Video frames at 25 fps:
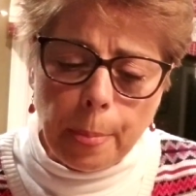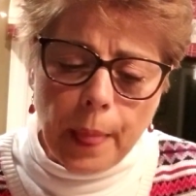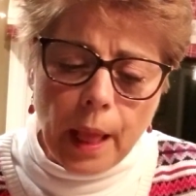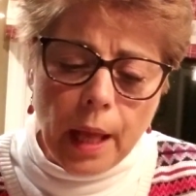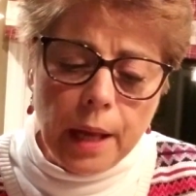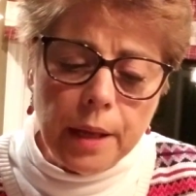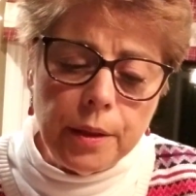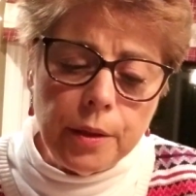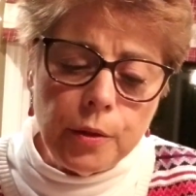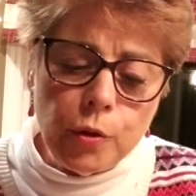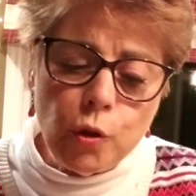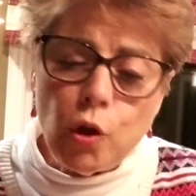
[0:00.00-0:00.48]

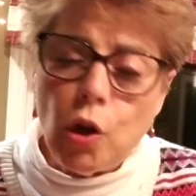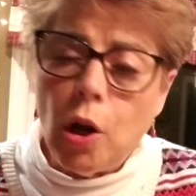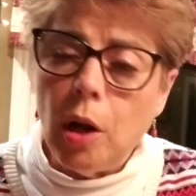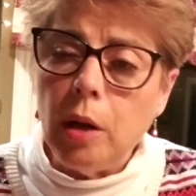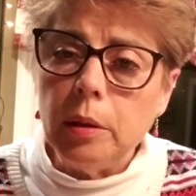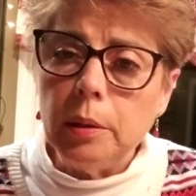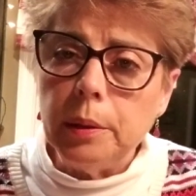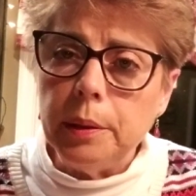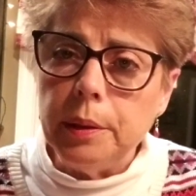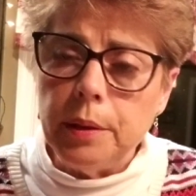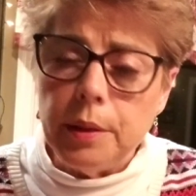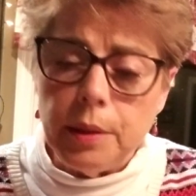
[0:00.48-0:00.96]
And the
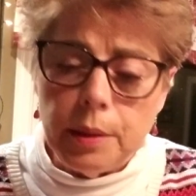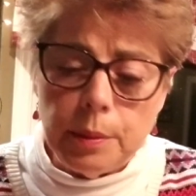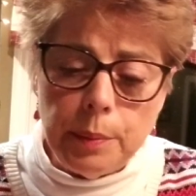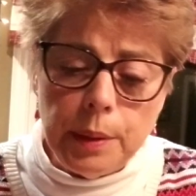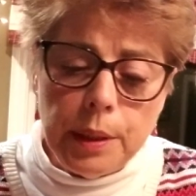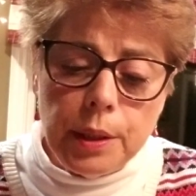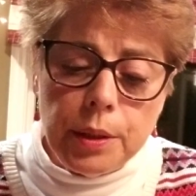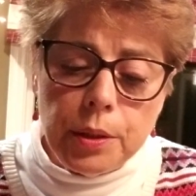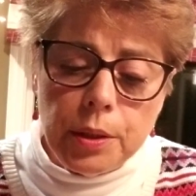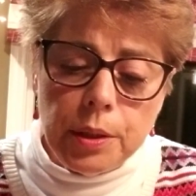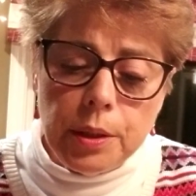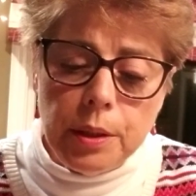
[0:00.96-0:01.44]
chocolate is
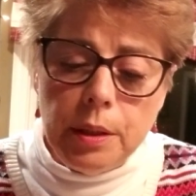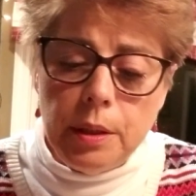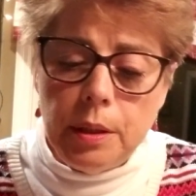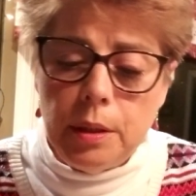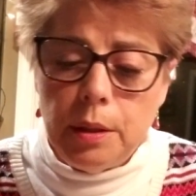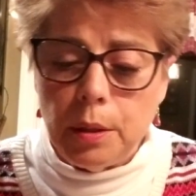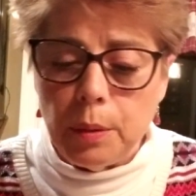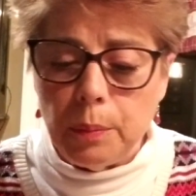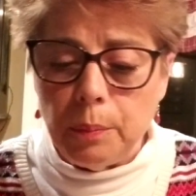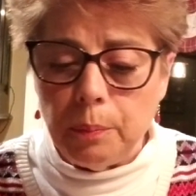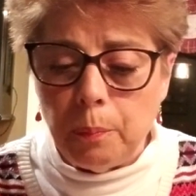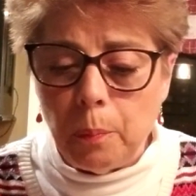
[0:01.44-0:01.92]

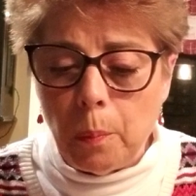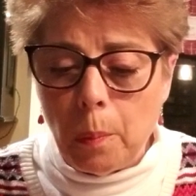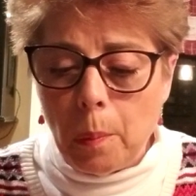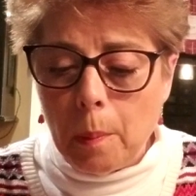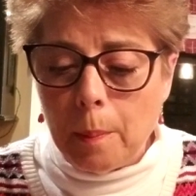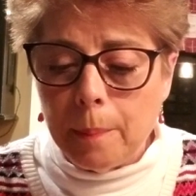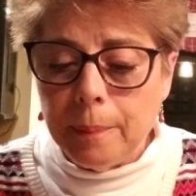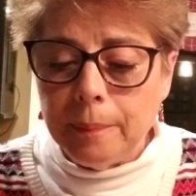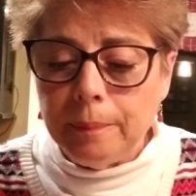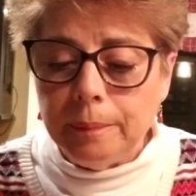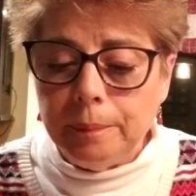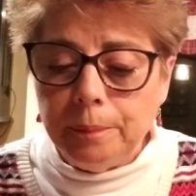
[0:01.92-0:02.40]
melted and
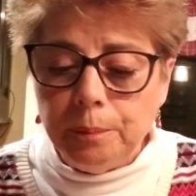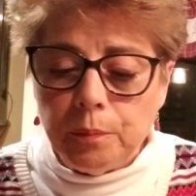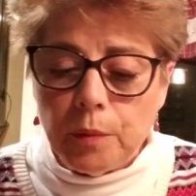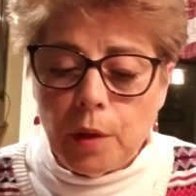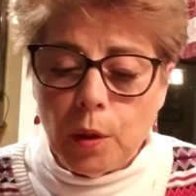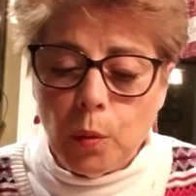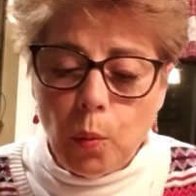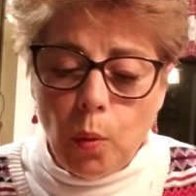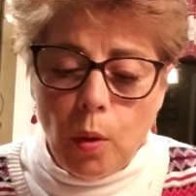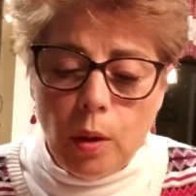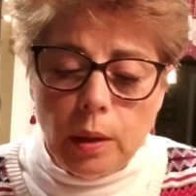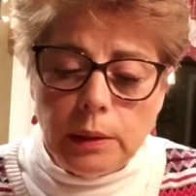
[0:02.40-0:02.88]
the
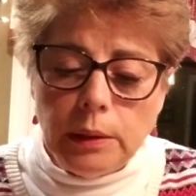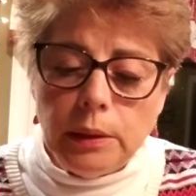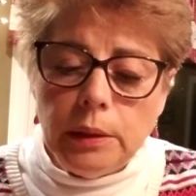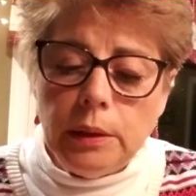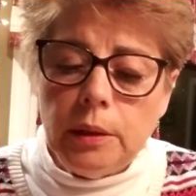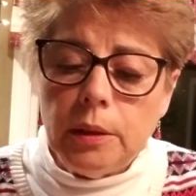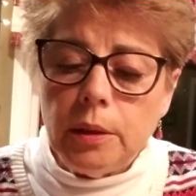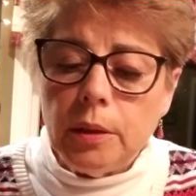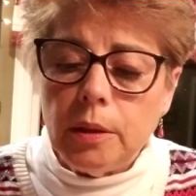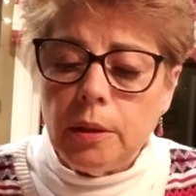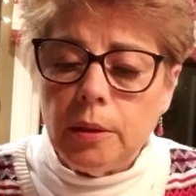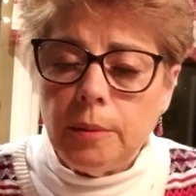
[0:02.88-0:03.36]

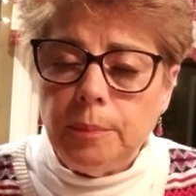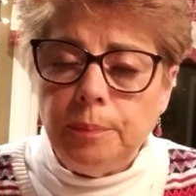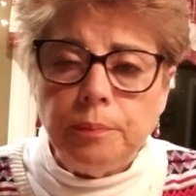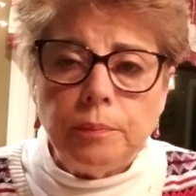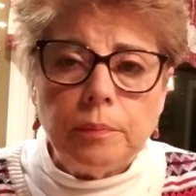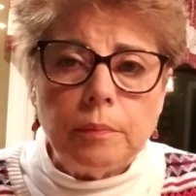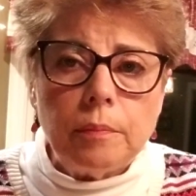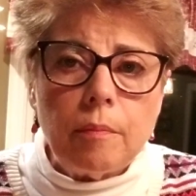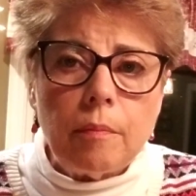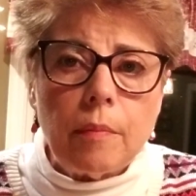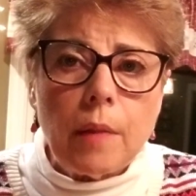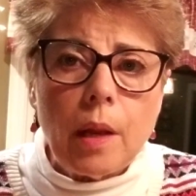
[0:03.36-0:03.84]
walnuts.
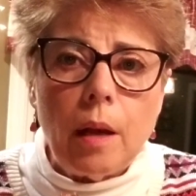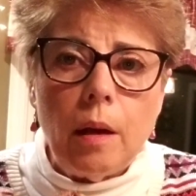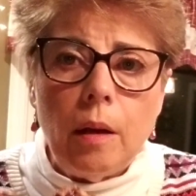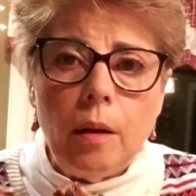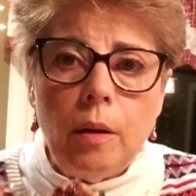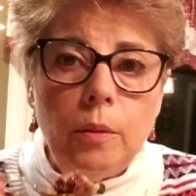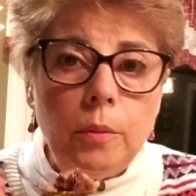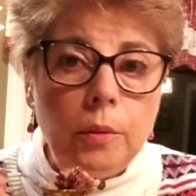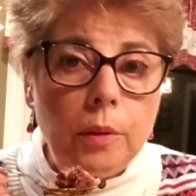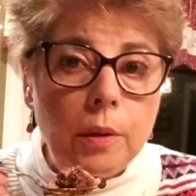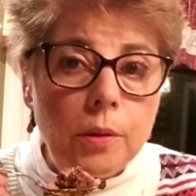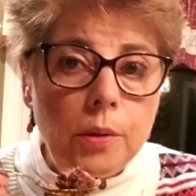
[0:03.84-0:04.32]

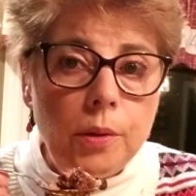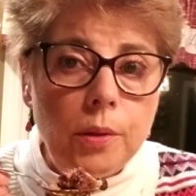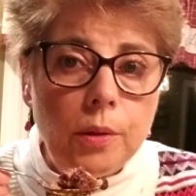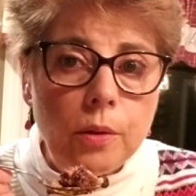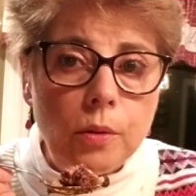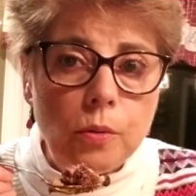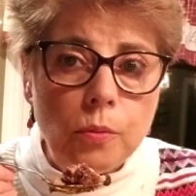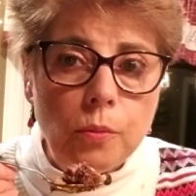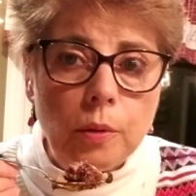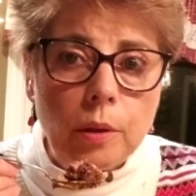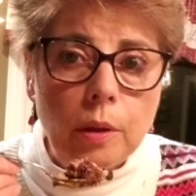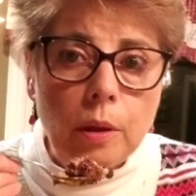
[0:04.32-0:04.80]
Oh, this
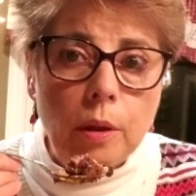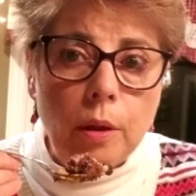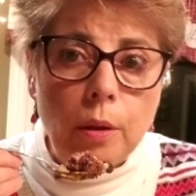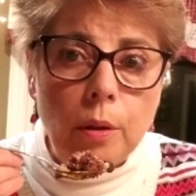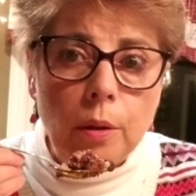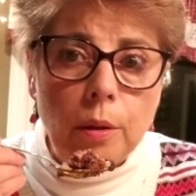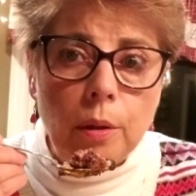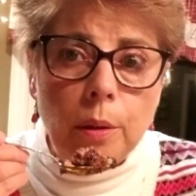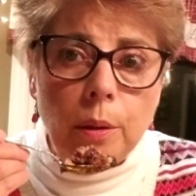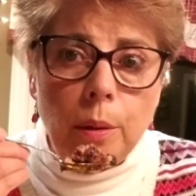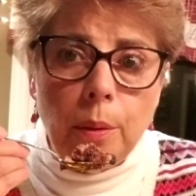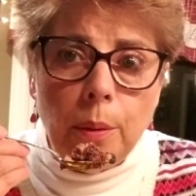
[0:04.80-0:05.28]
is really
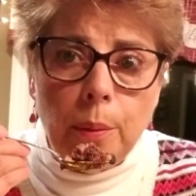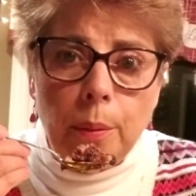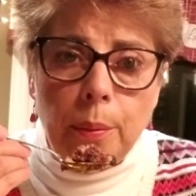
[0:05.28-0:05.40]
good.